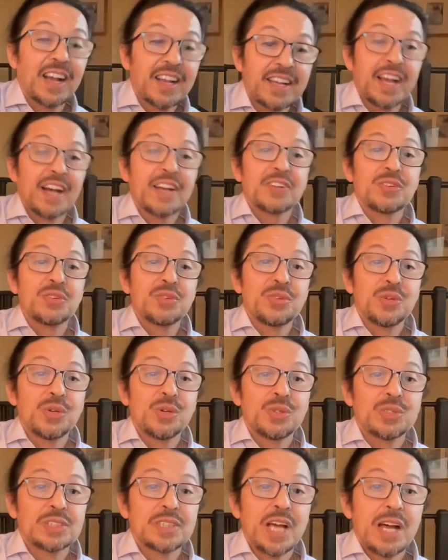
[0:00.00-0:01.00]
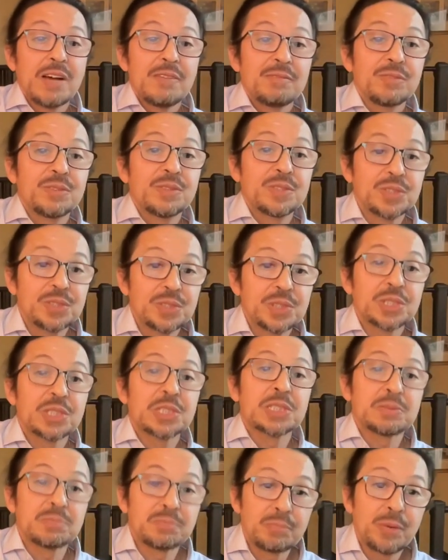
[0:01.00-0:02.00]
Got no time for
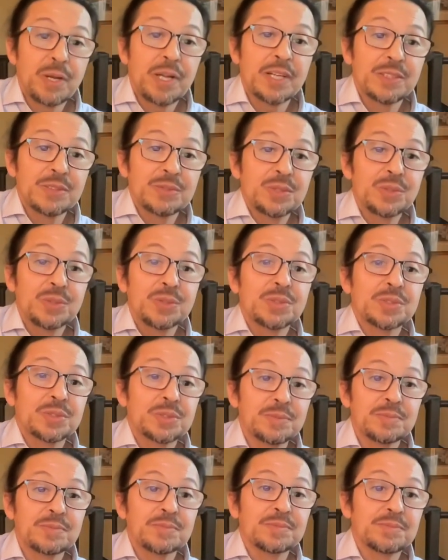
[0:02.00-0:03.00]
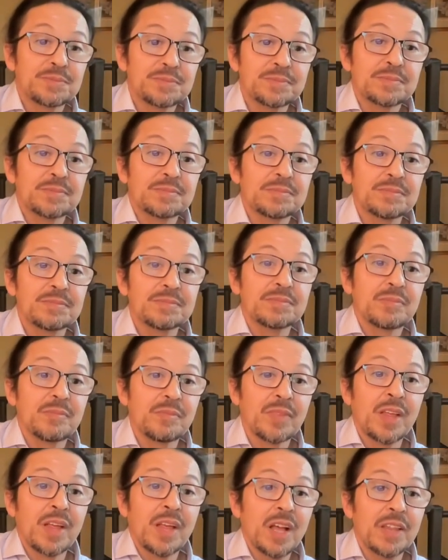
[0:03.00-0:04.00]
spreading roots.
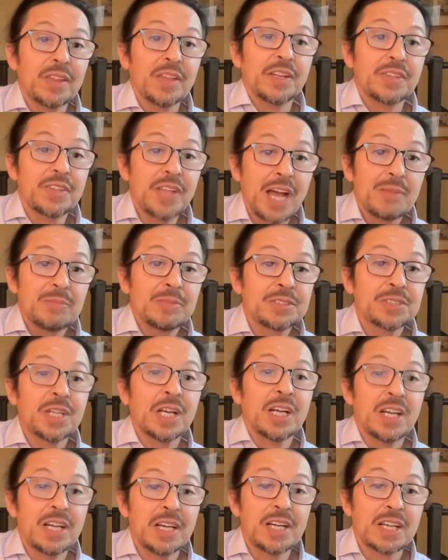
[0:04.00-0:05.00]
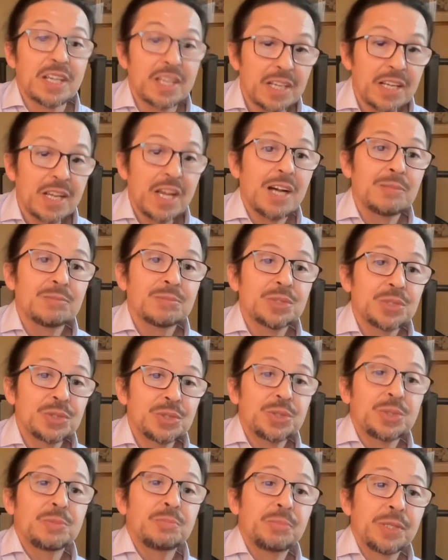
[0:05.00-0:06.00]
The time's come
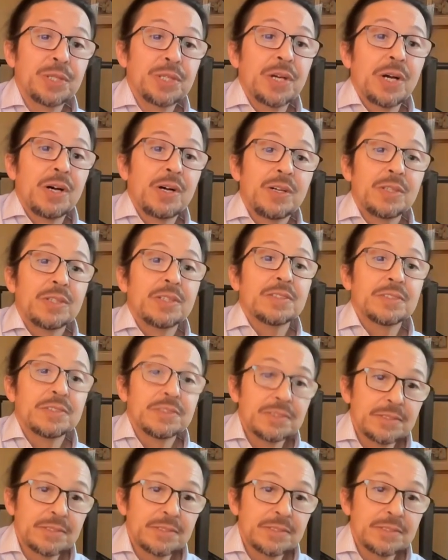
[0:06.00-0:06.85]
to be gone.